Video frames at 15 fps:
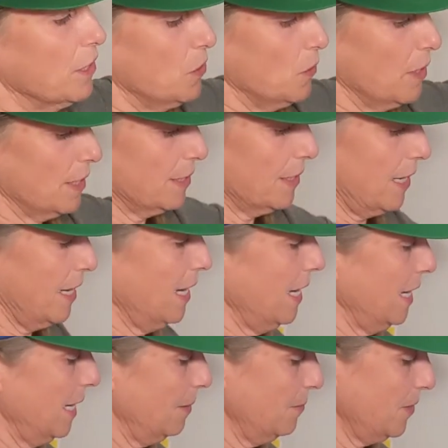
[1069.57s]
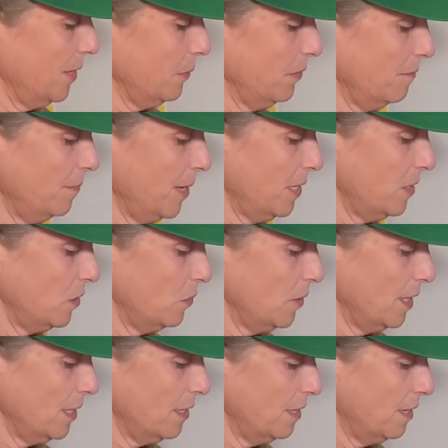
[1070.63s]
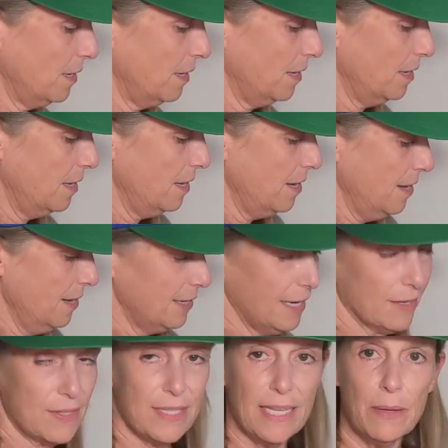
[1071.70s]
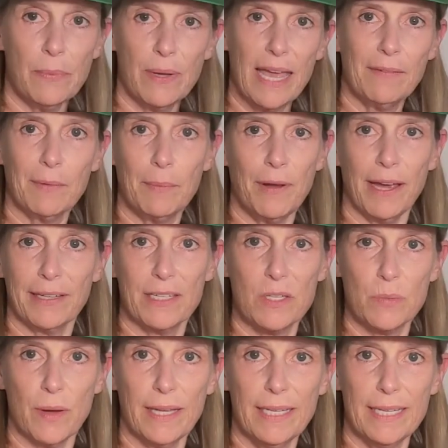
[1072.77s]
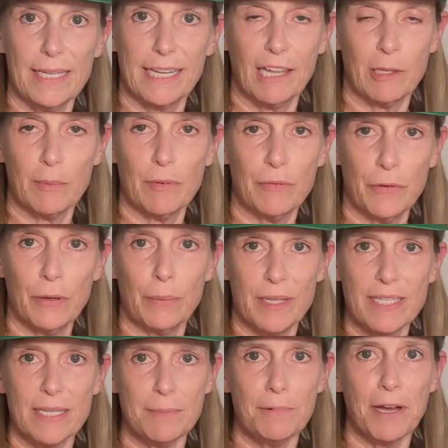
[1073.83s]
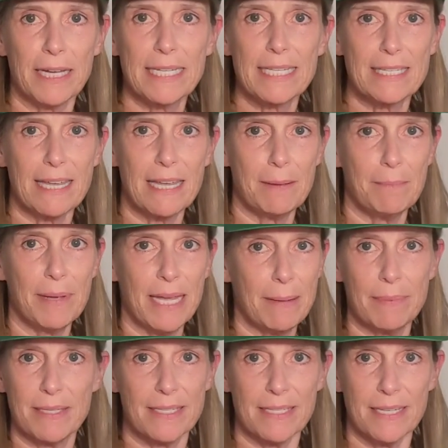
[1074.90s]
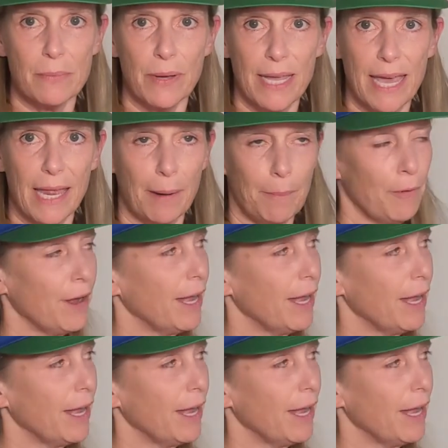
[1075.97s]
to do the same thing we've been doing. Now C, we haven't practiced writing together before. We did practice A and B, but C we hadn't